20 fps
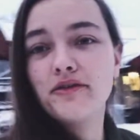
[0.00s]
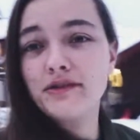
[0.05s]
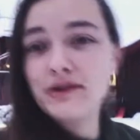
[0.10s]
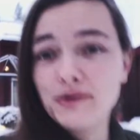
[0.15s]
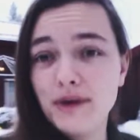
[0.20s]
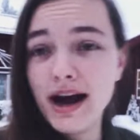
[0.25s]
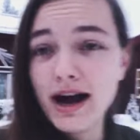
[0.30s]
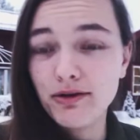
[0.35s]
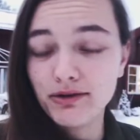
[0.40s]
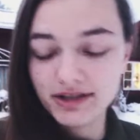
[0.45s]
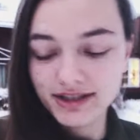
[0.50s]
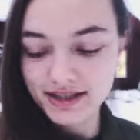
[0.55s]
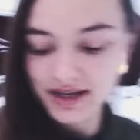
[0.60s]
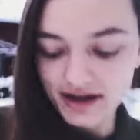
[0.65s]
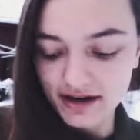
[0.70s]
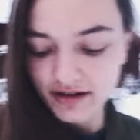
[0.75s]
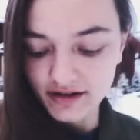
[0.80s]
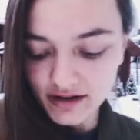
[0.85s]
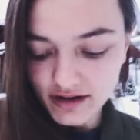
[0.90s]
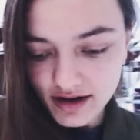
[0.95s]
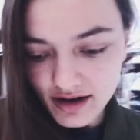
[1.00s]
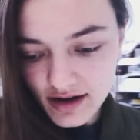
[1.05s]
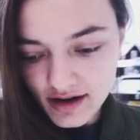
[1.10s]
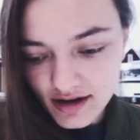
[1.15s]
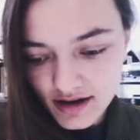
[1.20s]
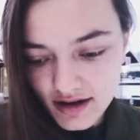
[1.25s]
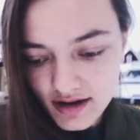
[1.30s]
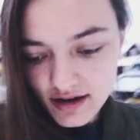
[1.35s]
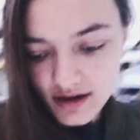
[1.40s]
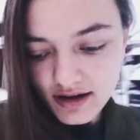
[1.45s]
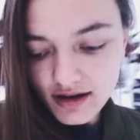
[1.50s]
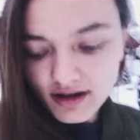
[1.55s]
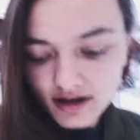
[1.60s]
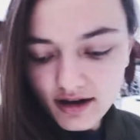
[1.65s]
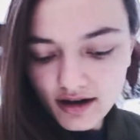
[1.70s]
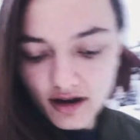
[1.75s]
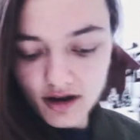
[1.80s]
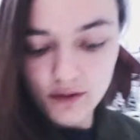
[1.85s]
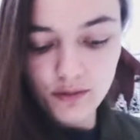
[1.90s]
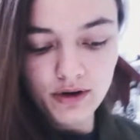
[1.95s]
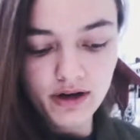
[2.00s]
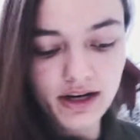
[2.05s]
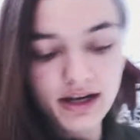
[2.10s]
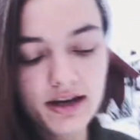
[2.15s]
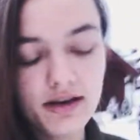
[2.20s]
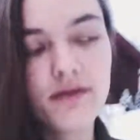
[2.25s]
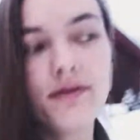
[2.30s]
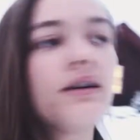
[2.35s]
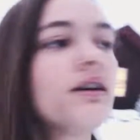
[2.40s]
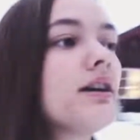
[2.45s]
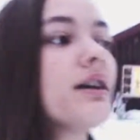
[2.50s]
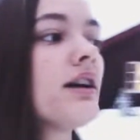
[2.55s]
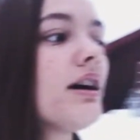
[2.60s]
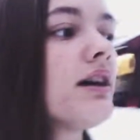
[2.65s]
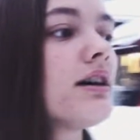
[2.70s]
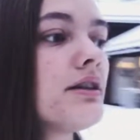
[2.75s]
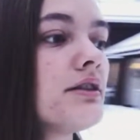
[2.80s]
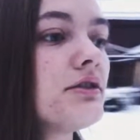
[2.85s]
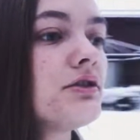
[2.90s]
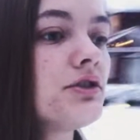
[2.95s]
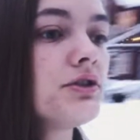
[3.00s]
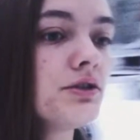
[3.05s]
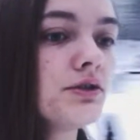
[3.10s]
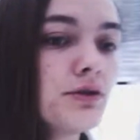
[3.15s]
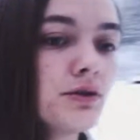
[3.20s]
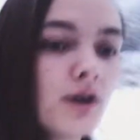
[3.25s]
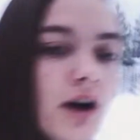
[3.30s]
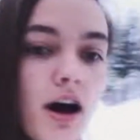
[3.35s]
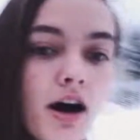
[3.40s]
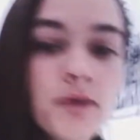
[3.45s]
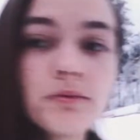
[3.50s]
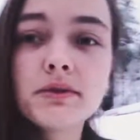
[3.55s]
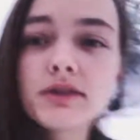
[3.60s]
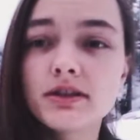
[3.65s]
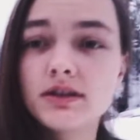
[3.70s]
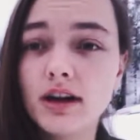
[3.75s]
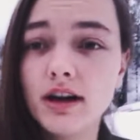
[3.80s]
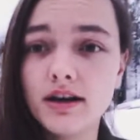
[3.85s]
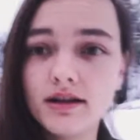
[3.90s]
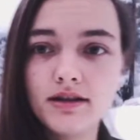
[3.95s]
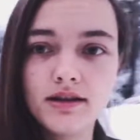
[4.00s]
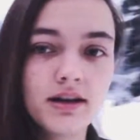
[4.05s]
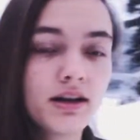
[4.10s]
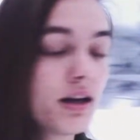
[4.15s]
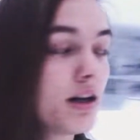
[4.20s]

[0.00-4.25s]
few hours here. We're leaving to Halmstad